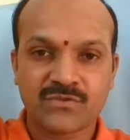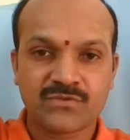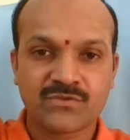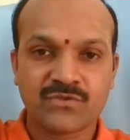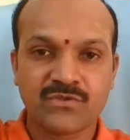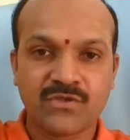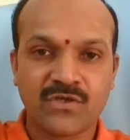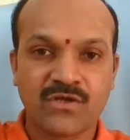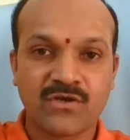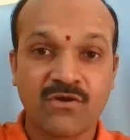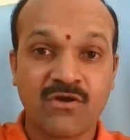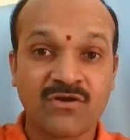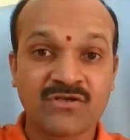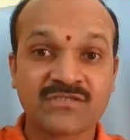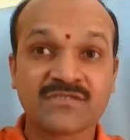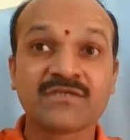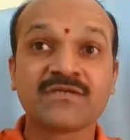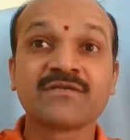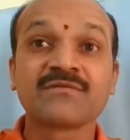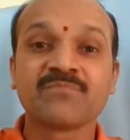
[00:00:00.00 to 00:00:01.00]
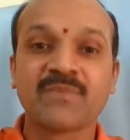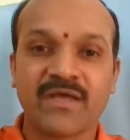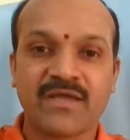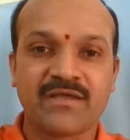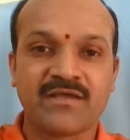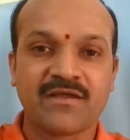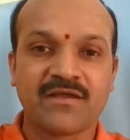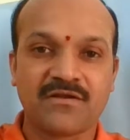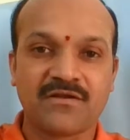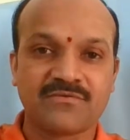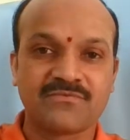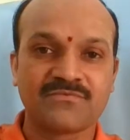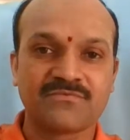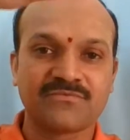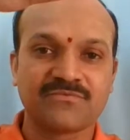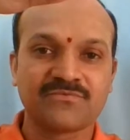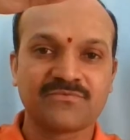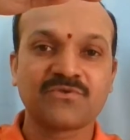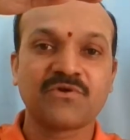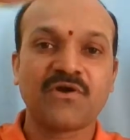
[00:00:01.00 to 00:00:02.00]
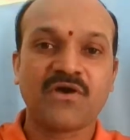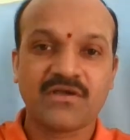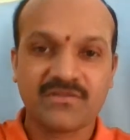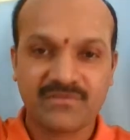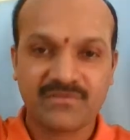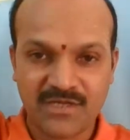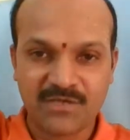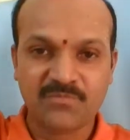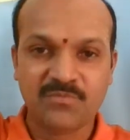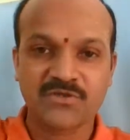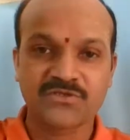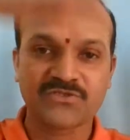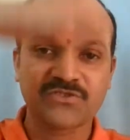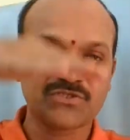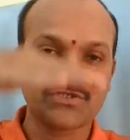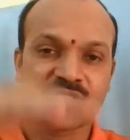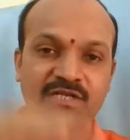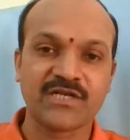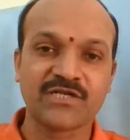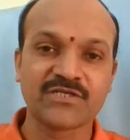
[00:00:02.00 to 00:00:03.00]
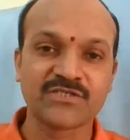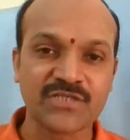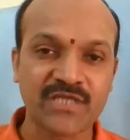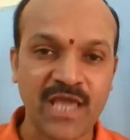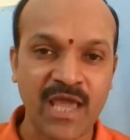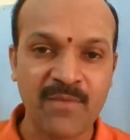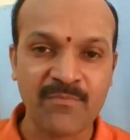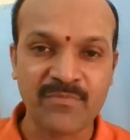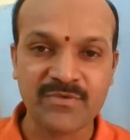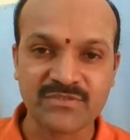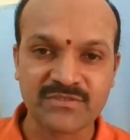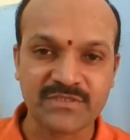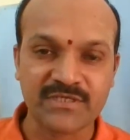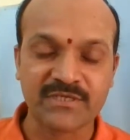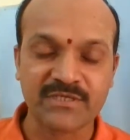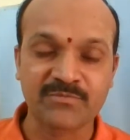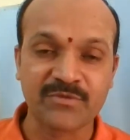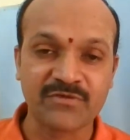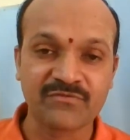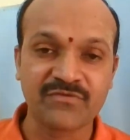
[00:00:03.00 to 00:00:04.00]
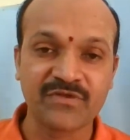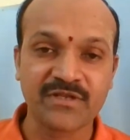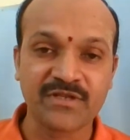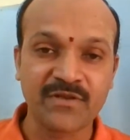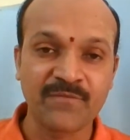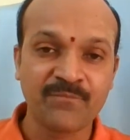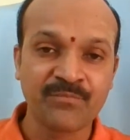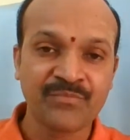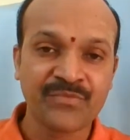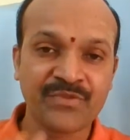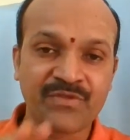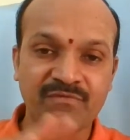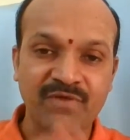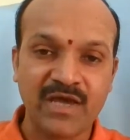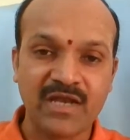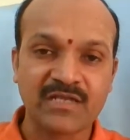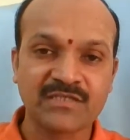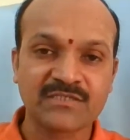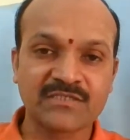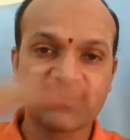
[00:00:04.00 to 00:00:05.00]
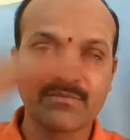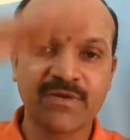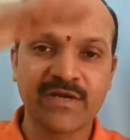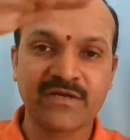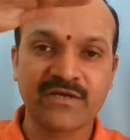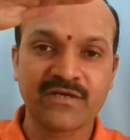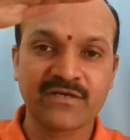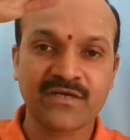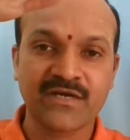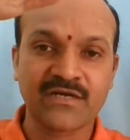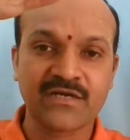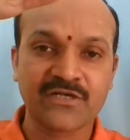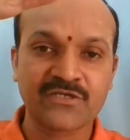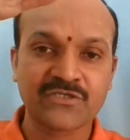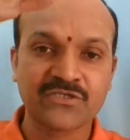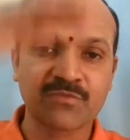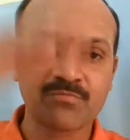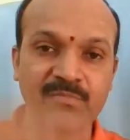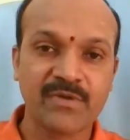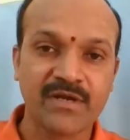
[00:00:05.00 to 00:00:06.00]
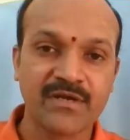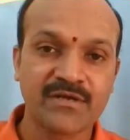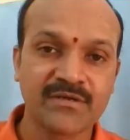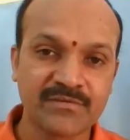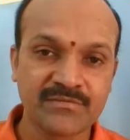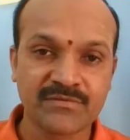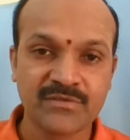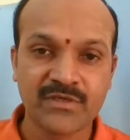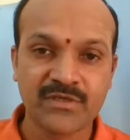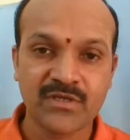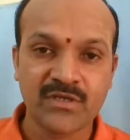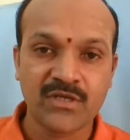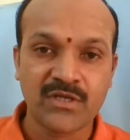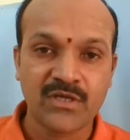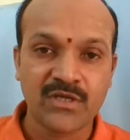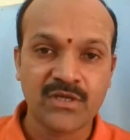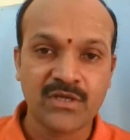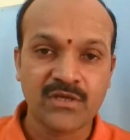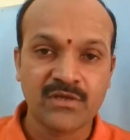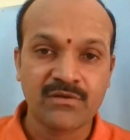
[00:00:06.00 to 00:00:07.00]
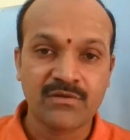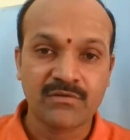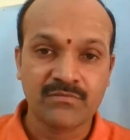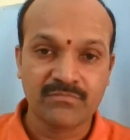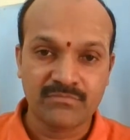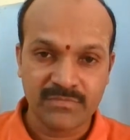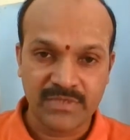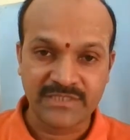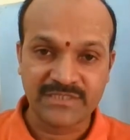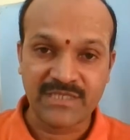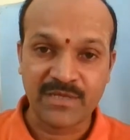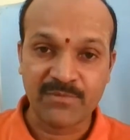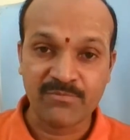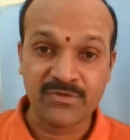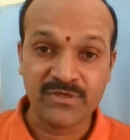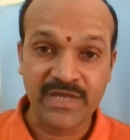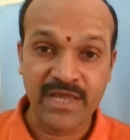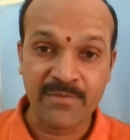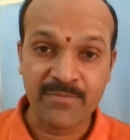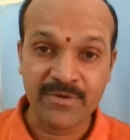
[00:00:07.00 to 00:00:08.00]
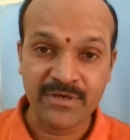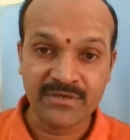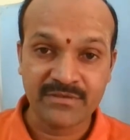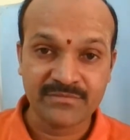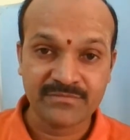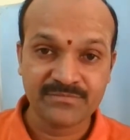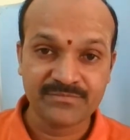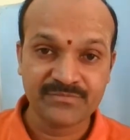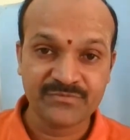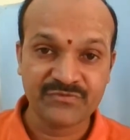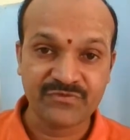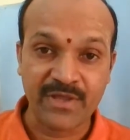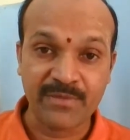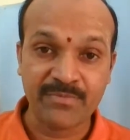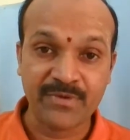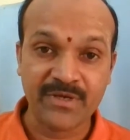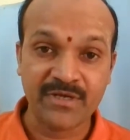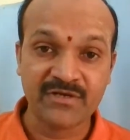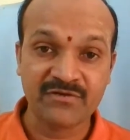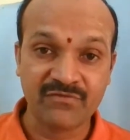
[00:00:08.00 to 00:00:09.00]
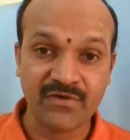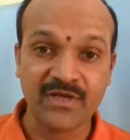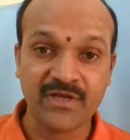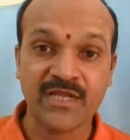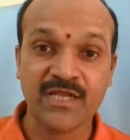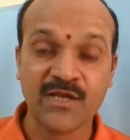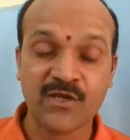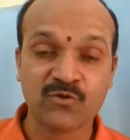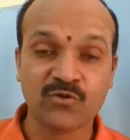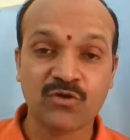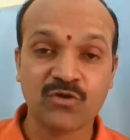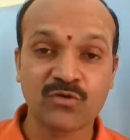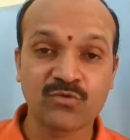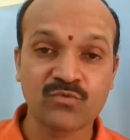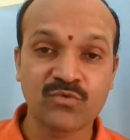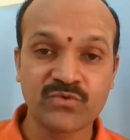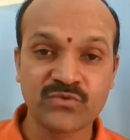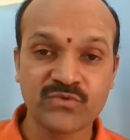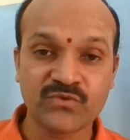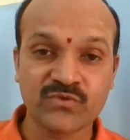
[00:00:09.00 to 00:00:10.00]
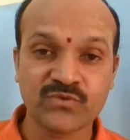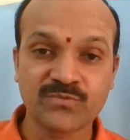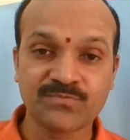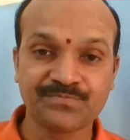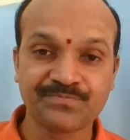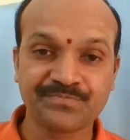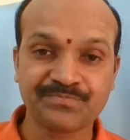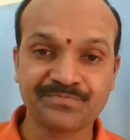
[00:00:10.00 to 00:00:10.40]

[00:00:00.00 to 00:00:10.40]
so you are not seeing my hand. So that much energy gap is there between valency band and conduction band. Example, diamond, 5.1 electron volts.